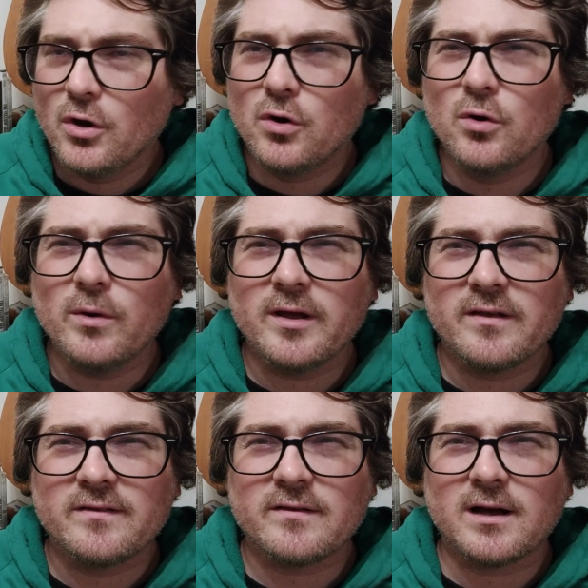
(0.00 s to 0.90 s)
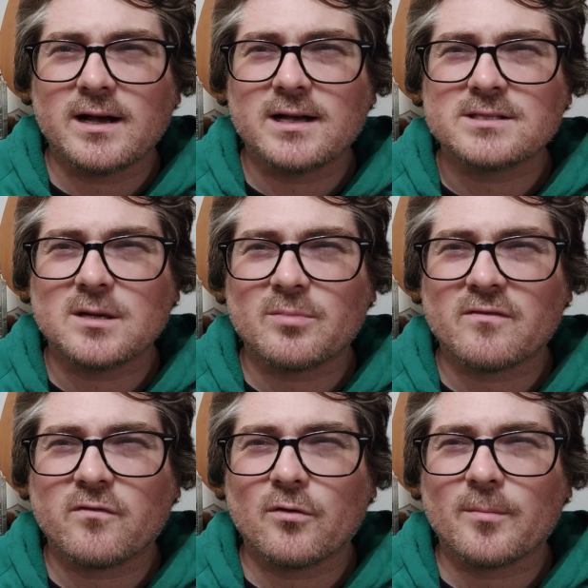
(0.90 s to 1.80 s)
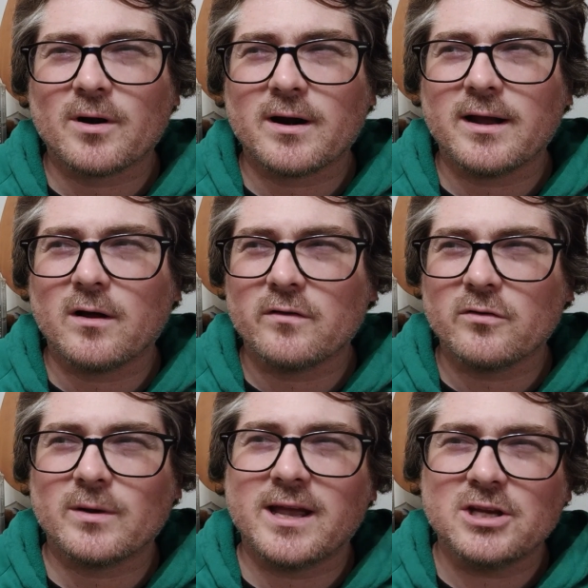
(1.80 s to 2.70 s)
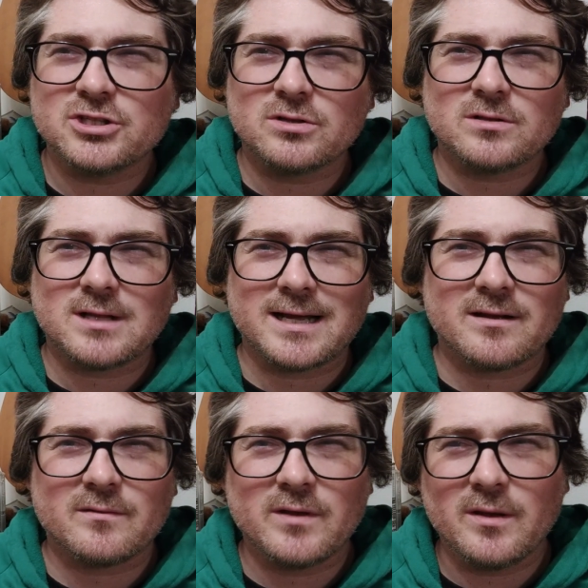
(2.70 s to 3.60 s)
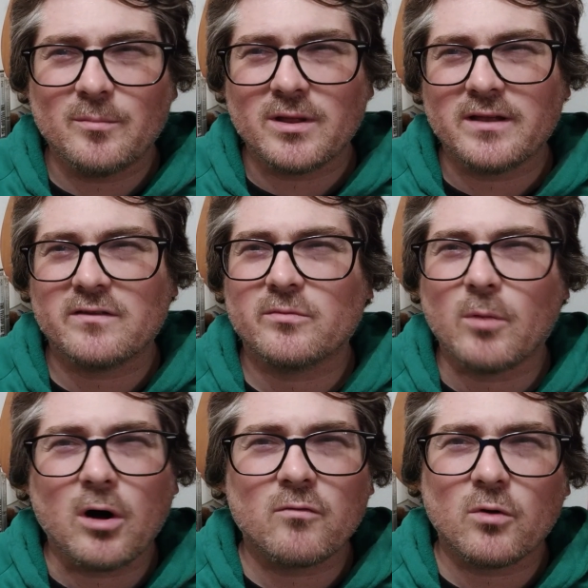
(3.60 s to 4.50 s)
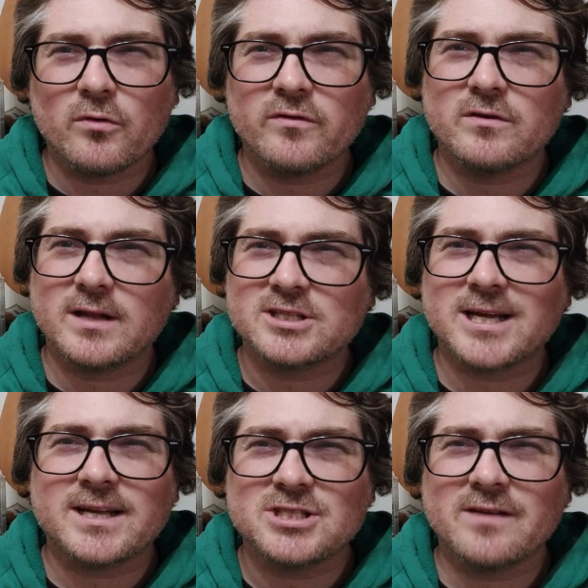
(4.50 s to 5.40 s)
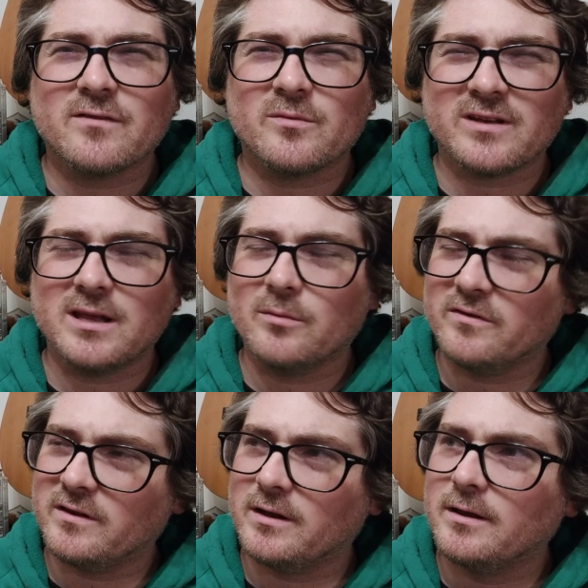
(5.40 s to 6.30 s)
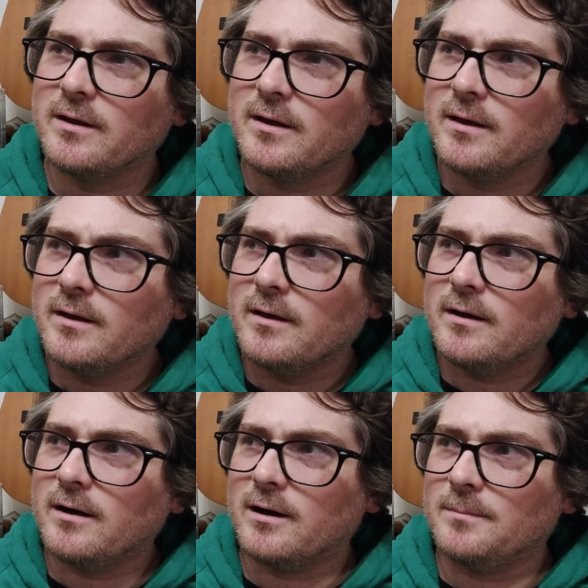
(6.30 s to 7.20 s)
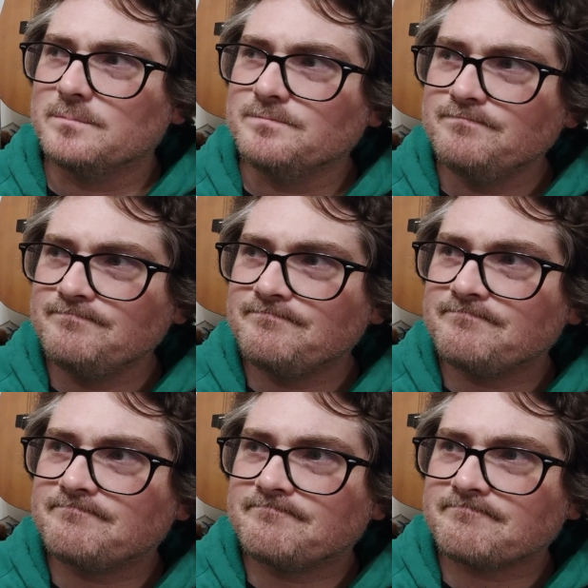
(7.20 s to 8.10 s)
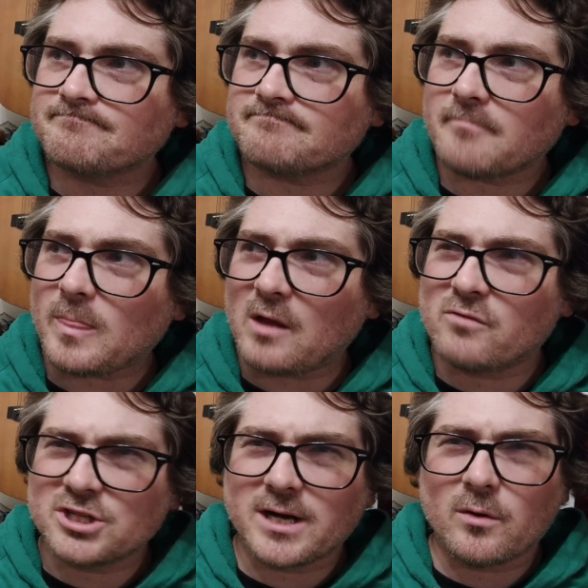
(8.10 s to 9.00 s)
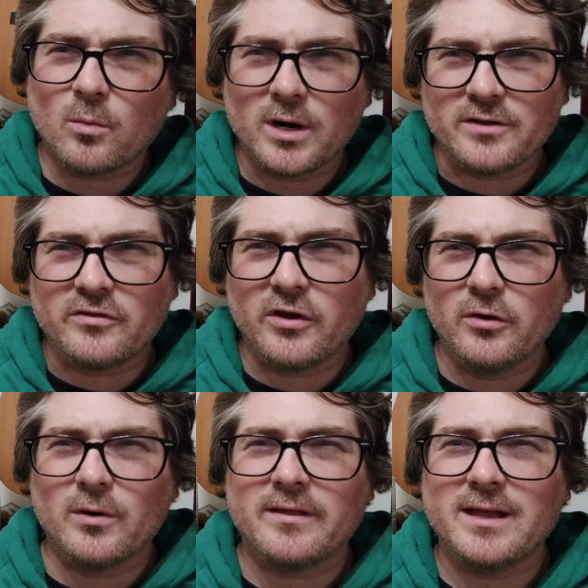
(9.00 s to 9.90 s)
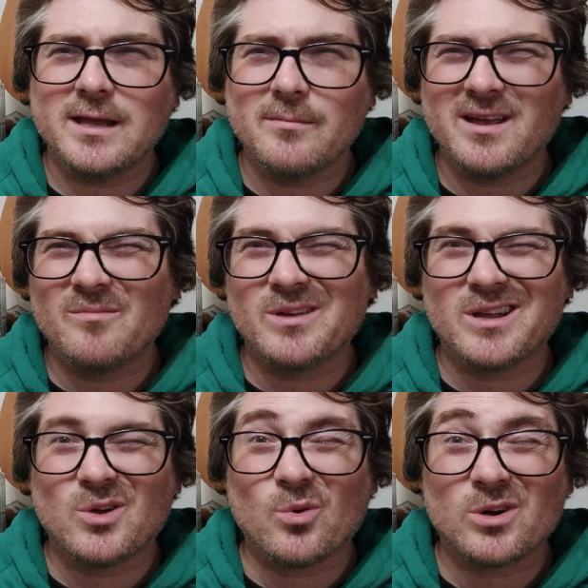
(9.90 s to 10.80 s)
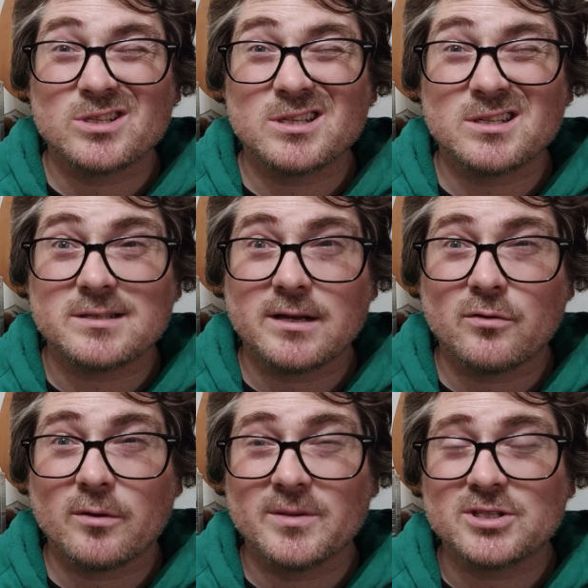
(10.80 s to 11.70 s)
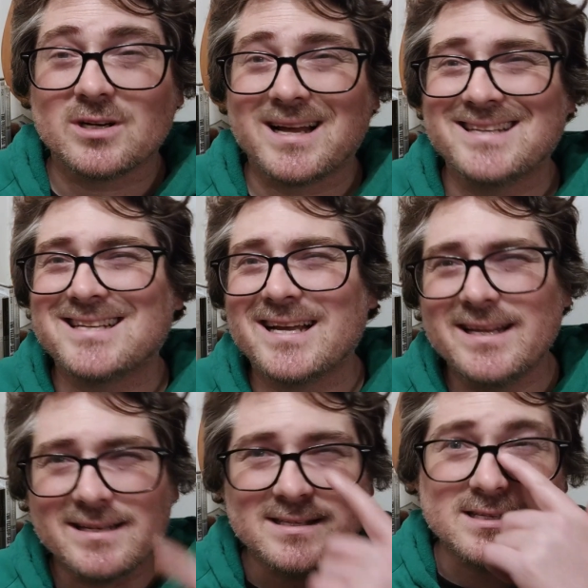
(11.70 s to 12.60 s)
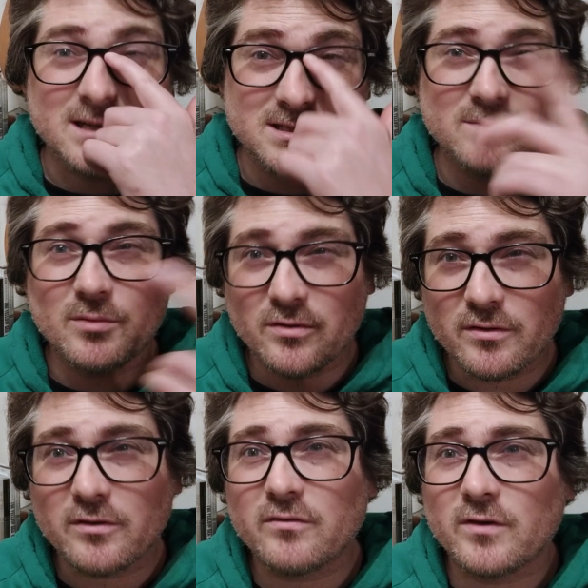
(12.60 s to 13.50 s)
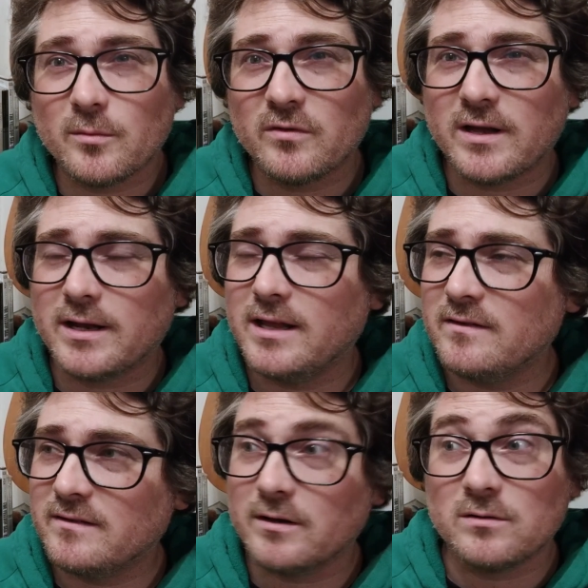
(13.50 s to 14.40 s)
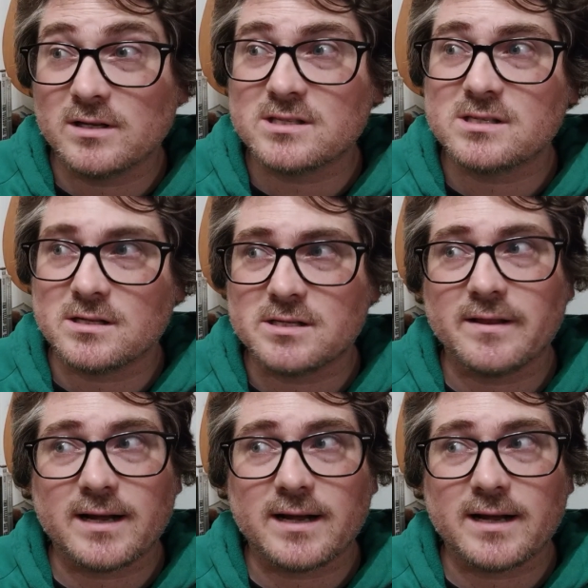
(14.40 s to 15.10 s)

who is a stunt performer and also occasional, like he plays small roles in like Jackie Chan films, like he was in um, Rush Hour 1 and 2. I think he may have been in Gorgeous and or Mr. Nice Guy. He did stunts in both of those films, and he still does stunts on